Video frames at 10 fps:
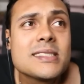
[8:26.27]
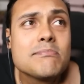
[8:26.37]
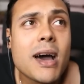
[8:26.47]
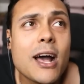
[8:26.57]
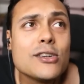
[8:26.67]

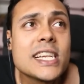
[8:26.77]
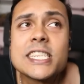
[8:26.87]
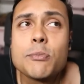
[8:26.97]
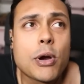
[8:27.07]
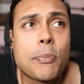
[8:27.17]
Miles
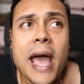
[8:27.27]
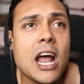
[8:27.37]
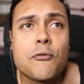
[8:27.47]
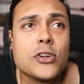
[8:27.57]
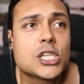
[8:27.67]
isn't
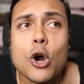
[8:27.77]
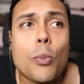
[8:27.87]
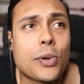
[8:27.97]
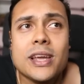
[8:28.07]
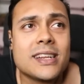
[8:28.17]
prepared for
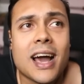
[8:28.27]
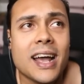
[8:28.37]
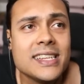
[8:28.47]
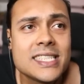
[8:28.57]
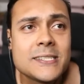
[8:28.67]
Scorpion,
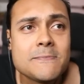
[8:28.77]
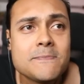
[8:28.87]
guys.